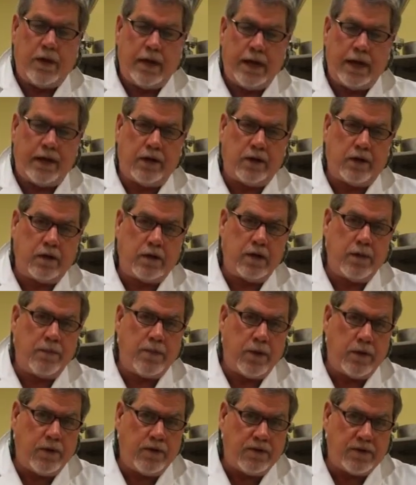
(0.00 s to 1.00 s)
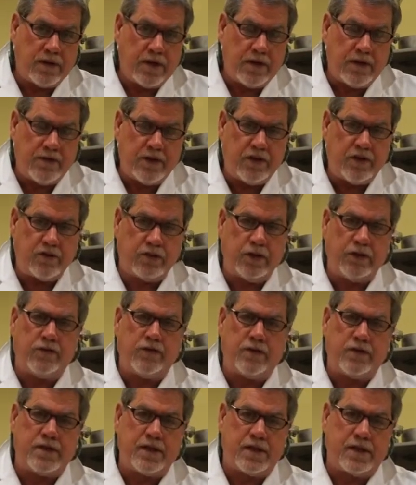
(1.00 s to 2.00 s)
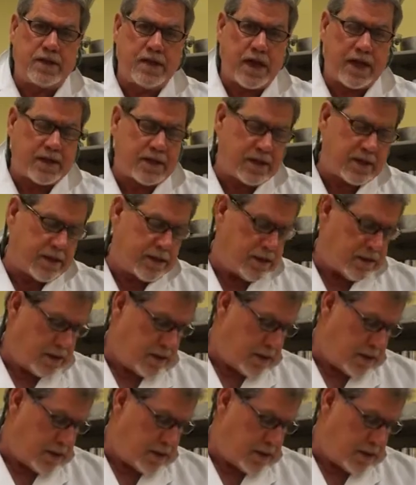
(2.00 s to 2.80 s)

Handle components individually for success.